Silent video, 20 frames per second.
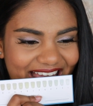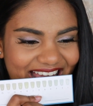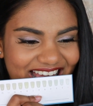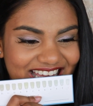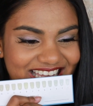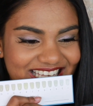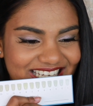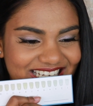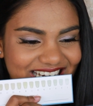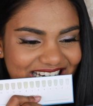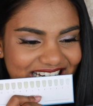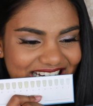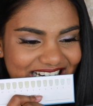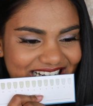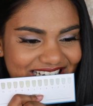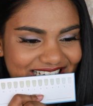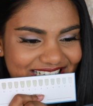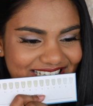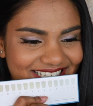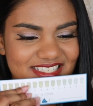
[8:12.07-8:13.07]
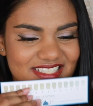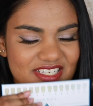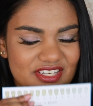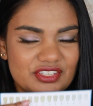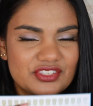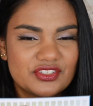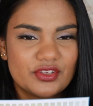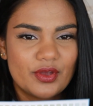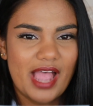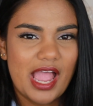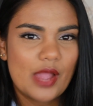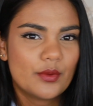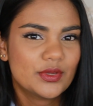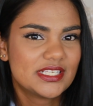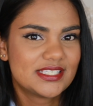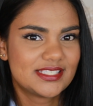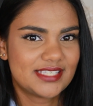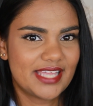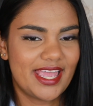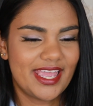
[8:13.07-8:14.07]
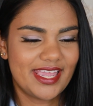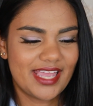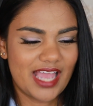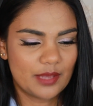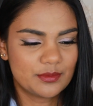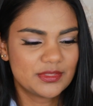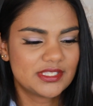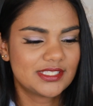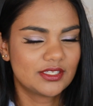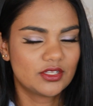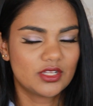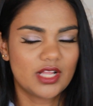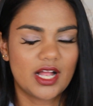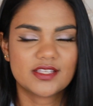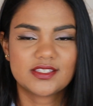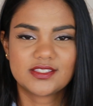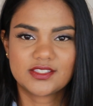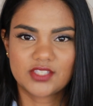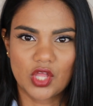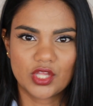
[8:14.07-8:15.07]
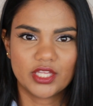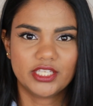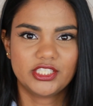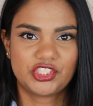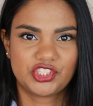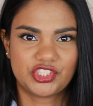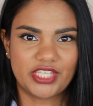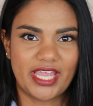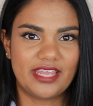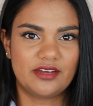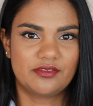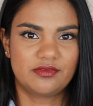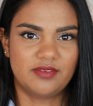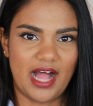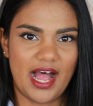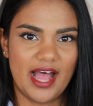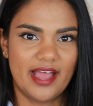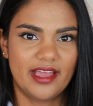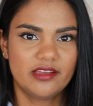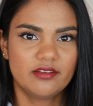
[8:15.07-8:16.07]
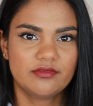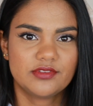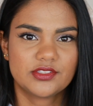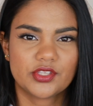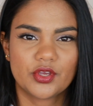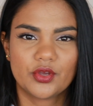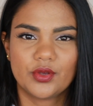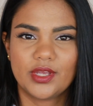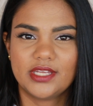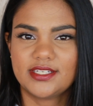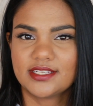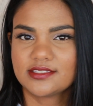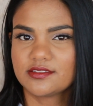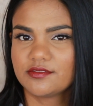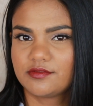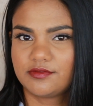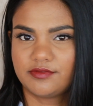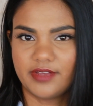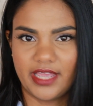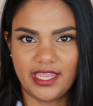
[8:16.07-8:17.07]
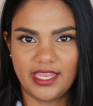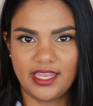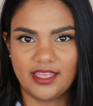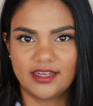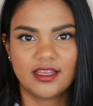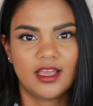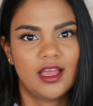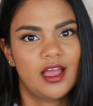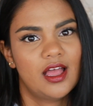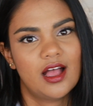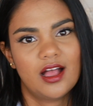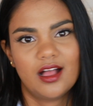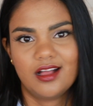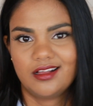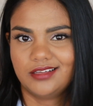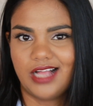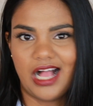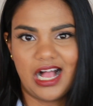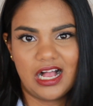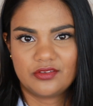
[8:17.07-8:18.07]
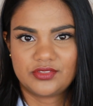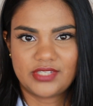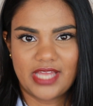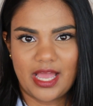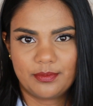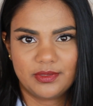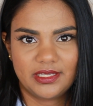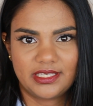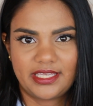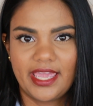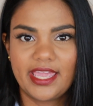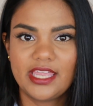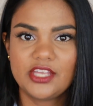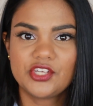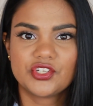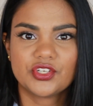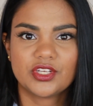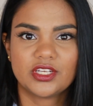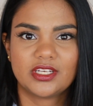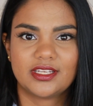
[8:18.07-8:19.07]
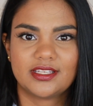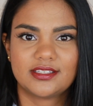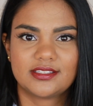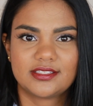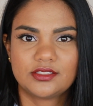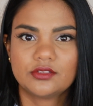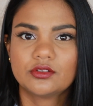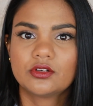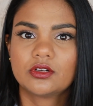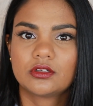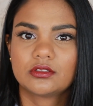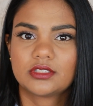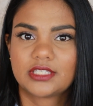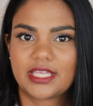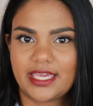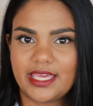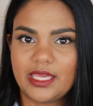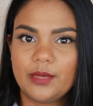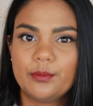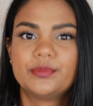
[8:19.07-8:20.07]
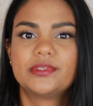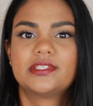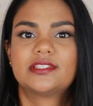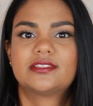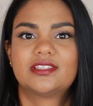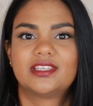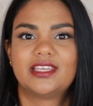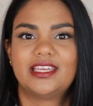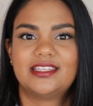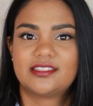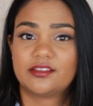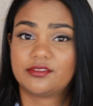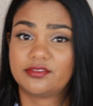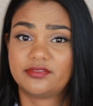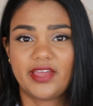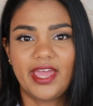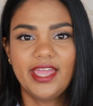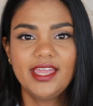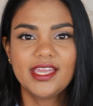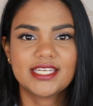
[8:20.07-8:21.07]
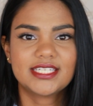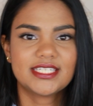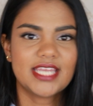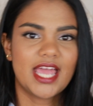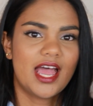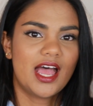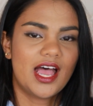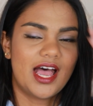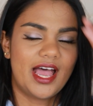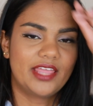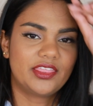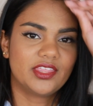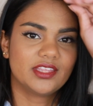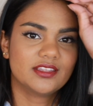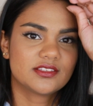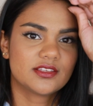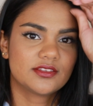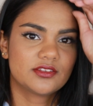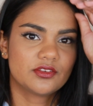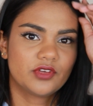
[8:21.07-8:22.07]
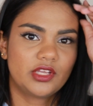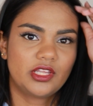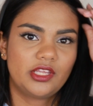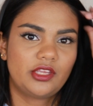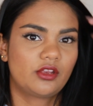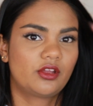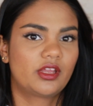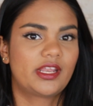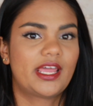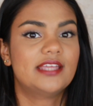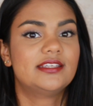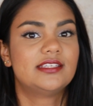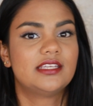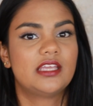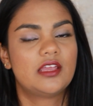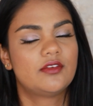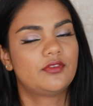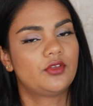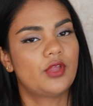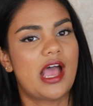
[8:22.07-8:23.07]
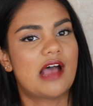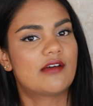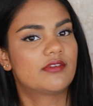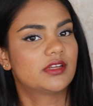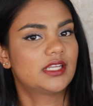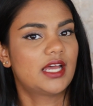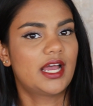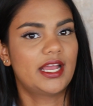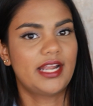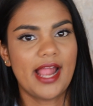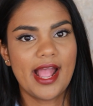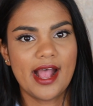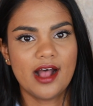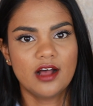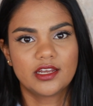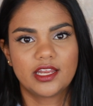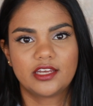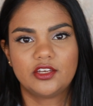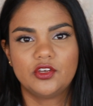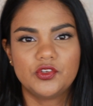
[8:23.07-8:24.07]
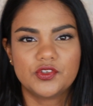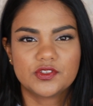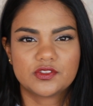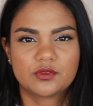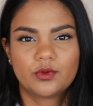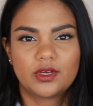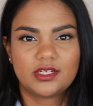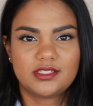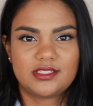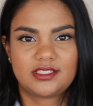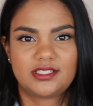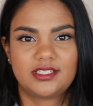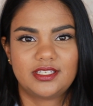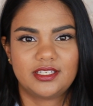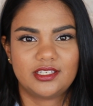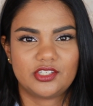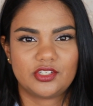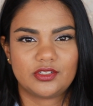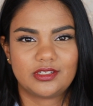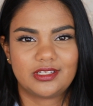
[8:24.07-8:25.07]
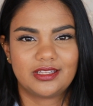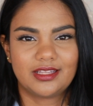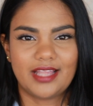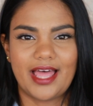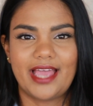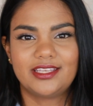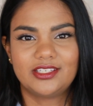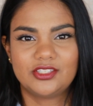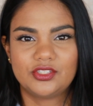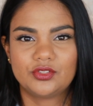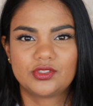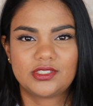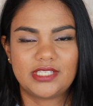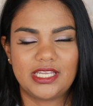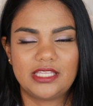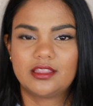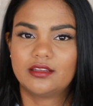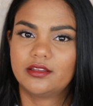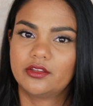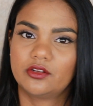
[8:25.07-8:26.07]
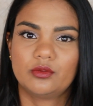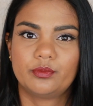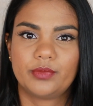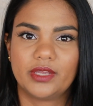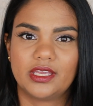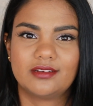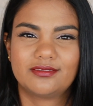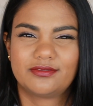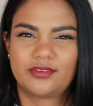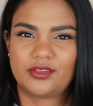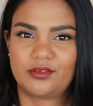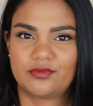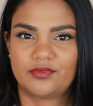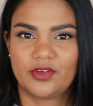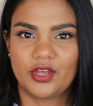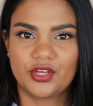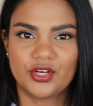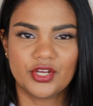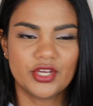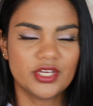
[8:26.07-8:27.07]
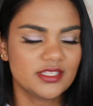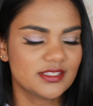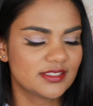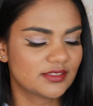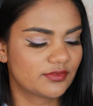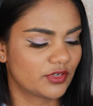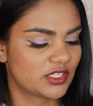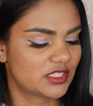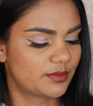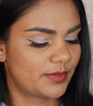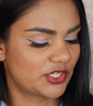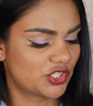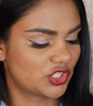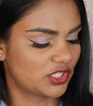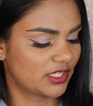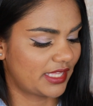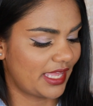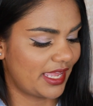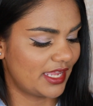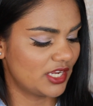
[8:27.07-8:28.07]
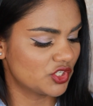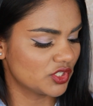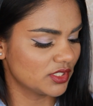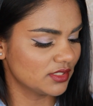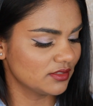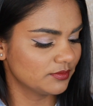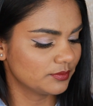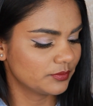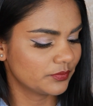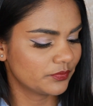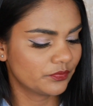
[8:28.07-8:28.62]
and so I would say I'm still a solid shade 5, so it doesn't fade after application, it still keeps its effect. I think this is a good idea if you have a night out and you just want to lighten your teeth a little bit for the photos, for a special occasion.